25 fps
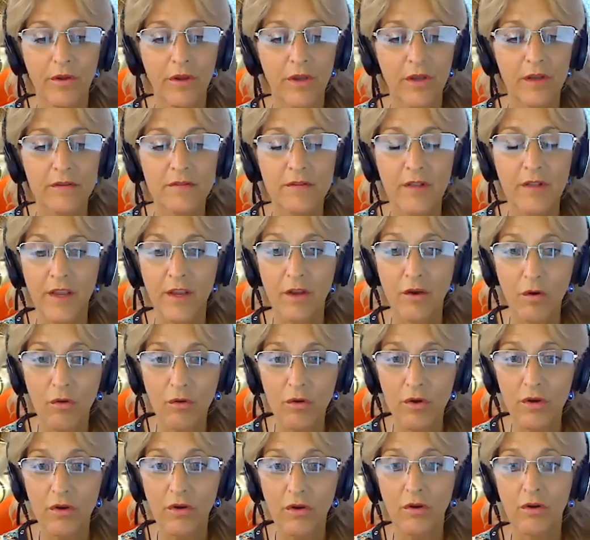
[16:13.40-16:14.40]
it's like
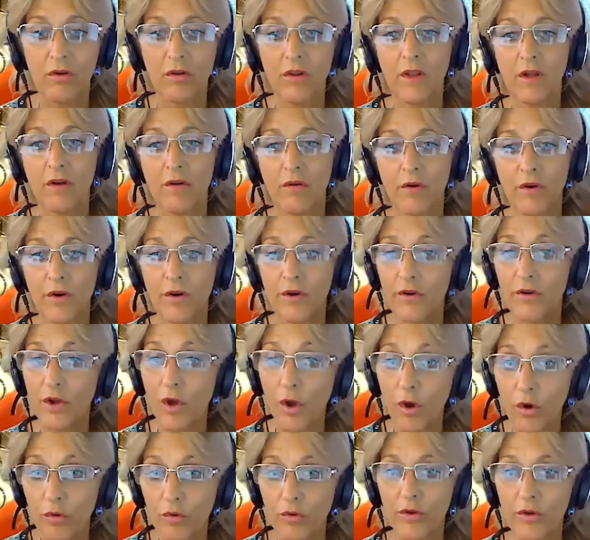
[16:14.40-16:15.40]
coca-cola or
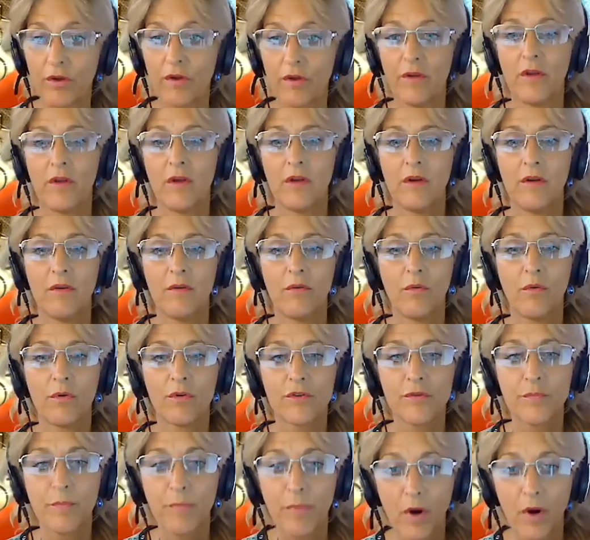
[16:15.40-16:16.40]
coke or
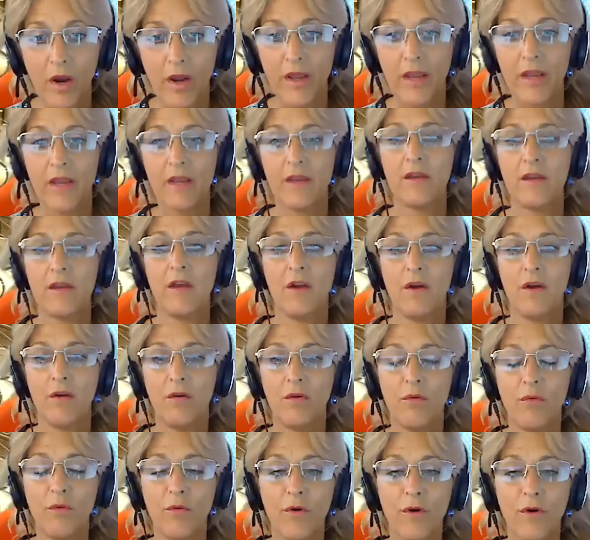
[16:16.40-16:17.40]
Sprite
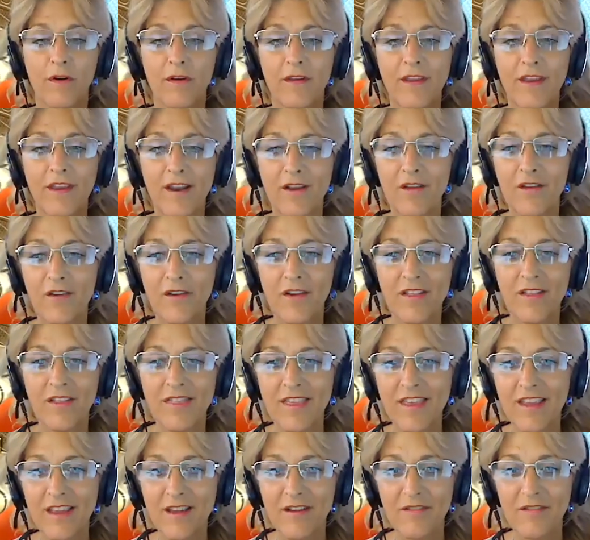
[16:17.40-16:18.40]
or you know you can
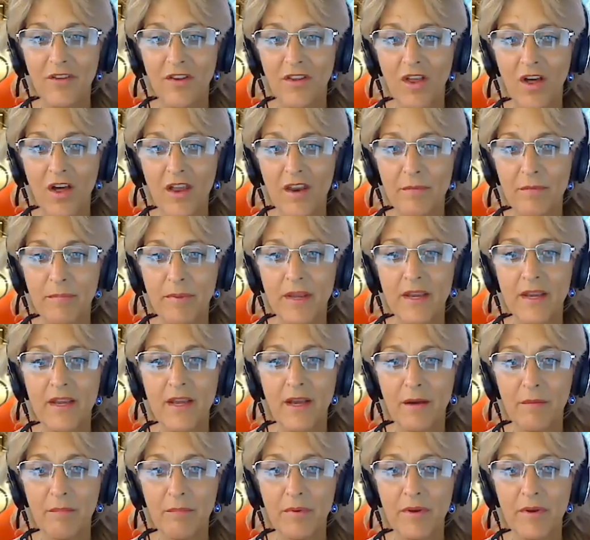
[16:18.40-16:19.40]
think of a lot of big
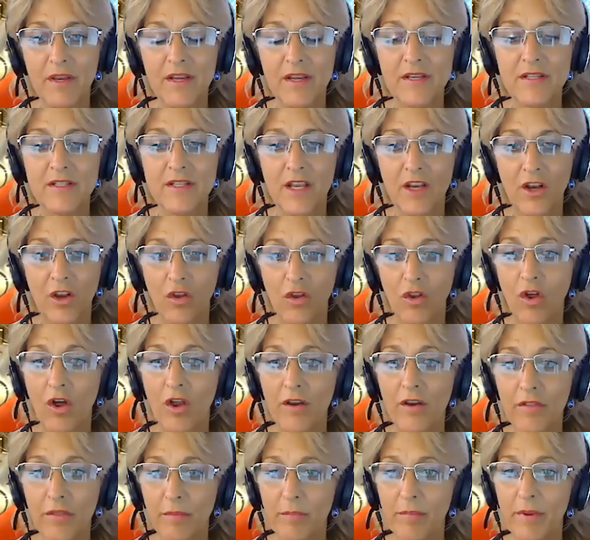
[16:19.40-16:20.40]
companies and a
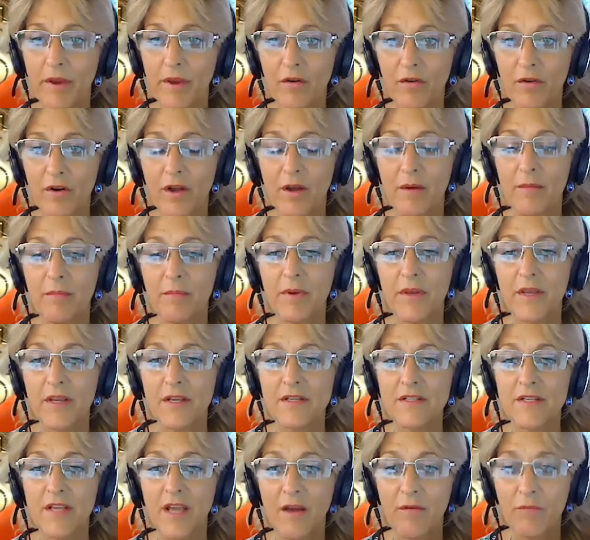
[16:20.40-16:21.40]
lot of the bigger
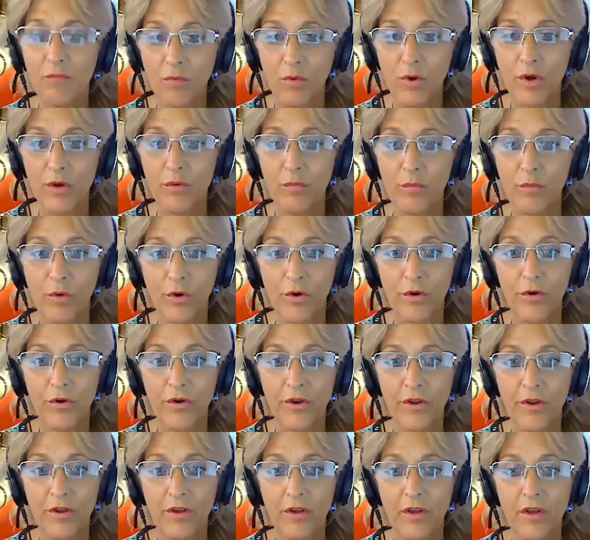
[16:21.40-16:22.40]
companies have one word
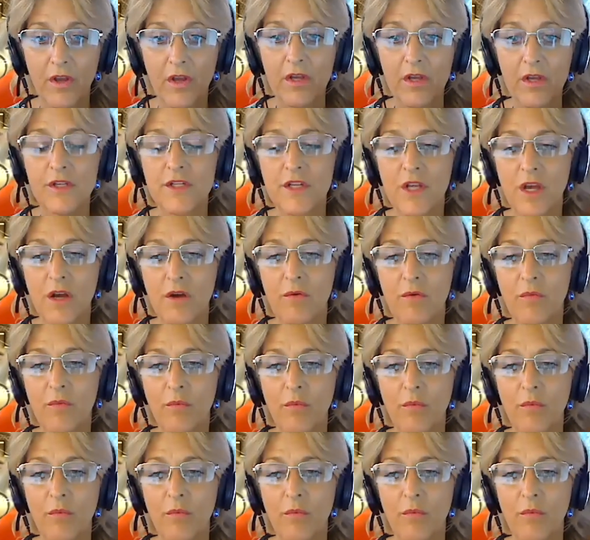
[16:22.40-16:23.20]
so and they